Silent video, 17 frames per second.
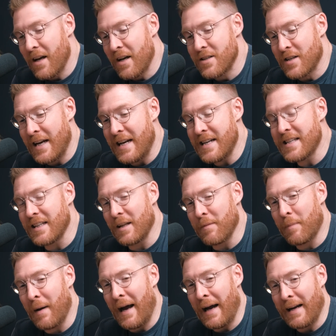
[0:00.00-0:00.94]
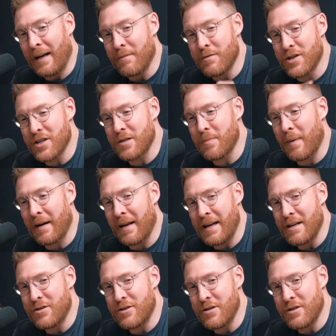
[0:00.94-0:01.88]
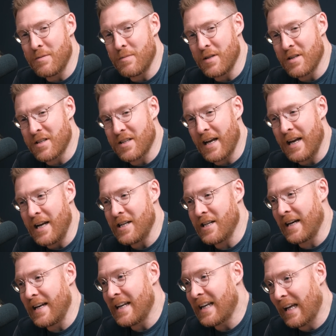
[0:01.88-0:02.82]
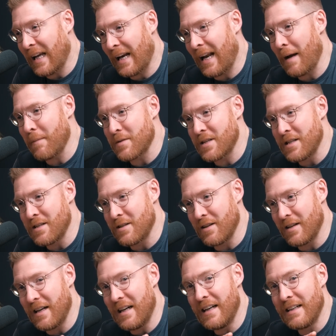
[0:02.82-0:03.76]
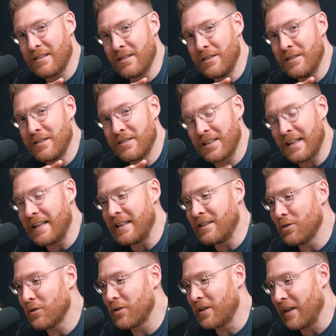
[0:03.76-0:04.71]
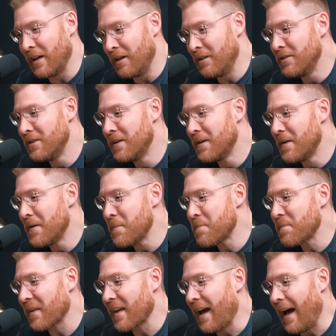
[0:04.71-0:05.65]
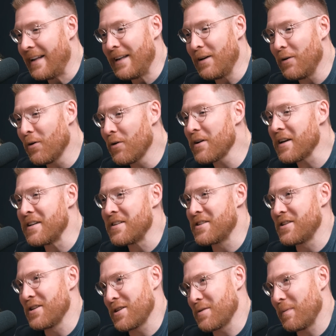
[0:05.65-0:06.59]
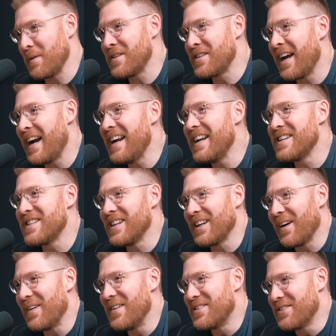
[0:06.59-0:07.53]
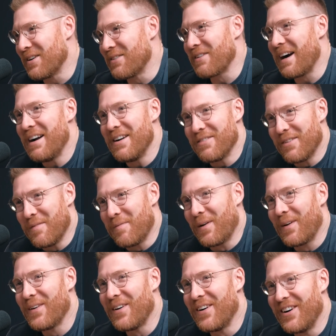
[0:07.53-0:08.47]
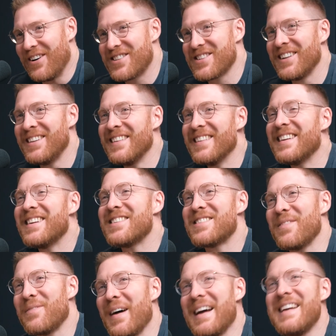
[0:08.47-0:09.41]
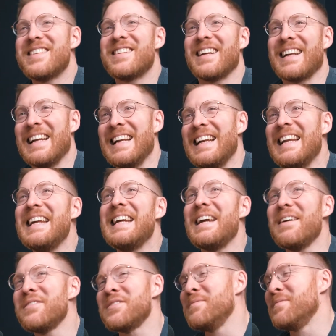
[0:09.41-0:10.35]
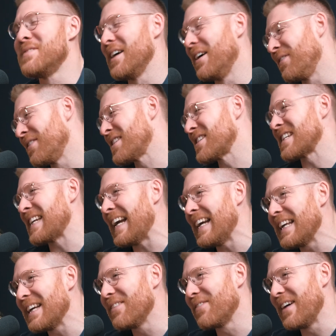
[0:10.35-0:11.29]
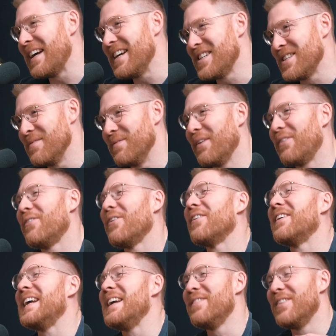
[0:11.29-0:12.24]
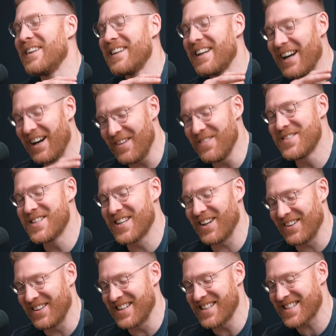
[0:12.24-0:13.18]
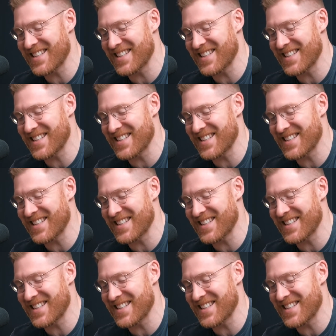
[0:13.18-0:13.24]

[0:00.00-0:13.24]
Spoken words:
So he's at the back and I'm just about to introduce him to the stage, and he claps to sync his audio, and the audience just spontaneously go into a round of applause. So basically Lee gives himself a standing ovation before he even comes on the